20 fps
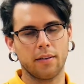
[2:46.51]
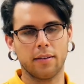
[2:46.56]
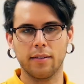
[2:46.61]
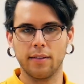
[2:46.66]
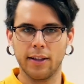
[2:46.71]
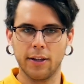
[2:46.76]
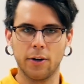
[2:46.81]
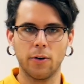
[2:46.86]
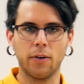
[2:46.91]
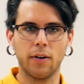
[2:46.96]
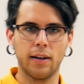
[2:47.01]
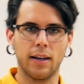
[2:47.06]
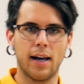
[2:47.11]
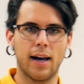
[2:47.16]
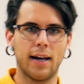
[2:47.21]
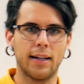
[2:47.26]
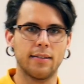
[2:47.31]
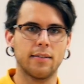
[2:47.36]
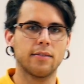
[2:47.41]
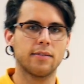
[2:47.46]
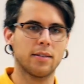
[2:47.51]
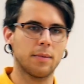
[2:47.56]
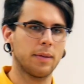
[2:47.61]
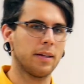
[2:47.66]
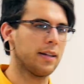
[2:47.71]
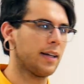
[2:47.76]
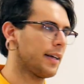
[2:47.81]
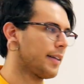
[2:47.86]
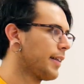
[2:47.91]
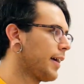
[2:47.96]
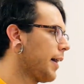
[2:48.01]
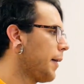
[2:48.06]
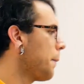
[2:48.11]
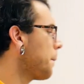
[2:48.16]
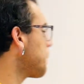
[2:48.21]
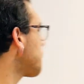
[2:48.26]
little, a lot, something like that.